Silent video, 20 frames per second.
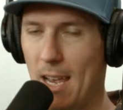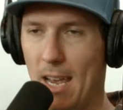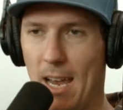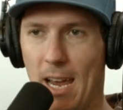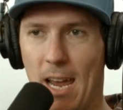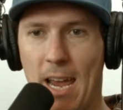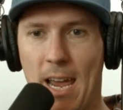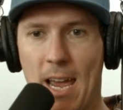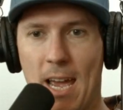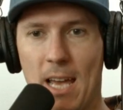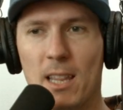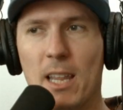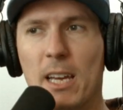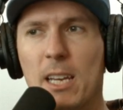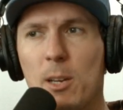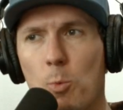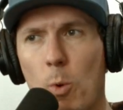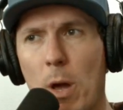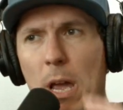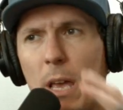And
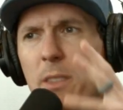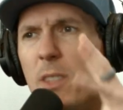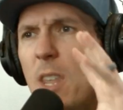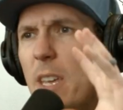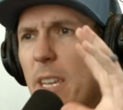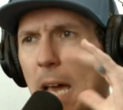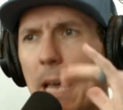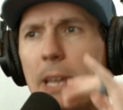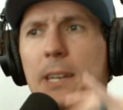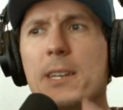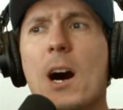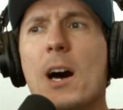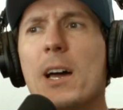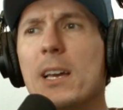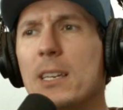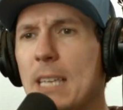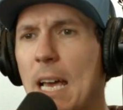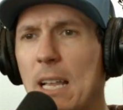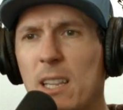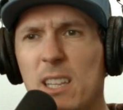not
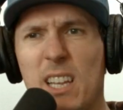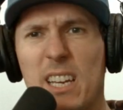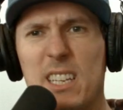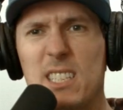exactly like